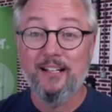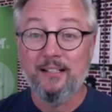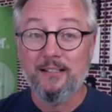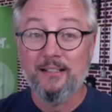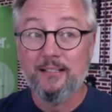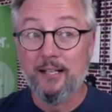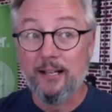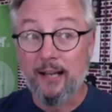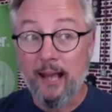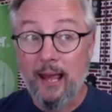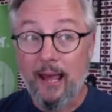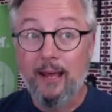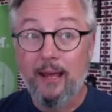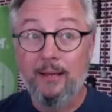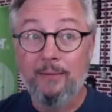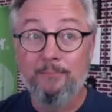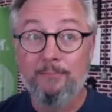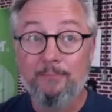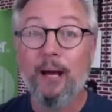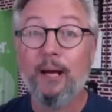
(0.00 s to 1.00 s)

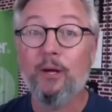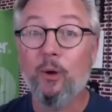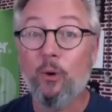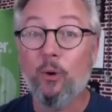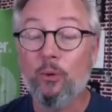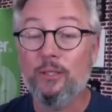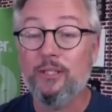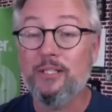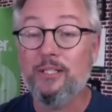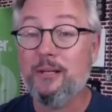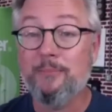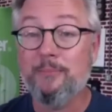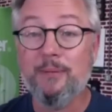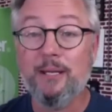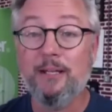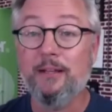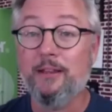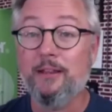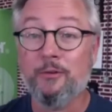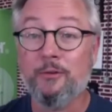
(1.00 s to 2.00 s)
Today, my goal is to
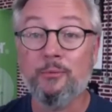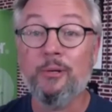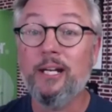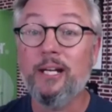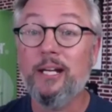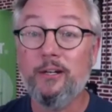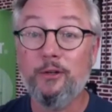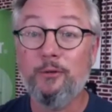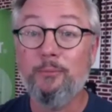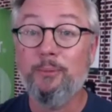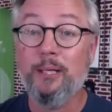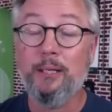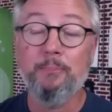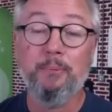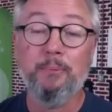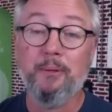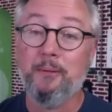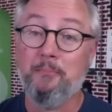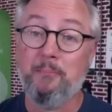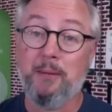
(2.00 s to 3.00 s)
meet three new
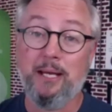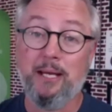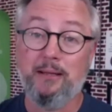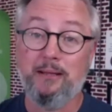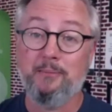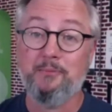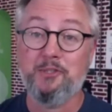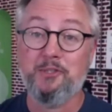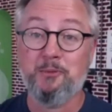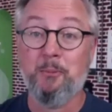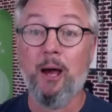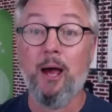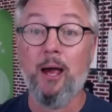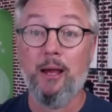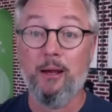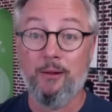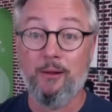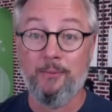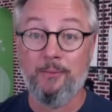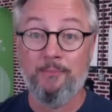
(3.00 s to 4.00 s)
people and make them
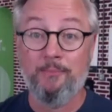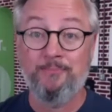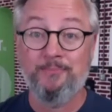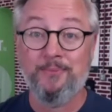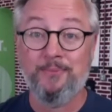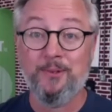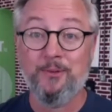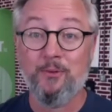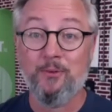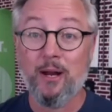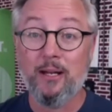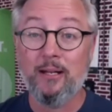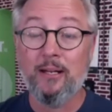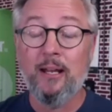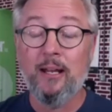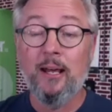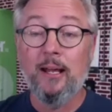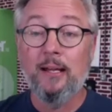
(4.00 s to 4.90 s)
smile, right?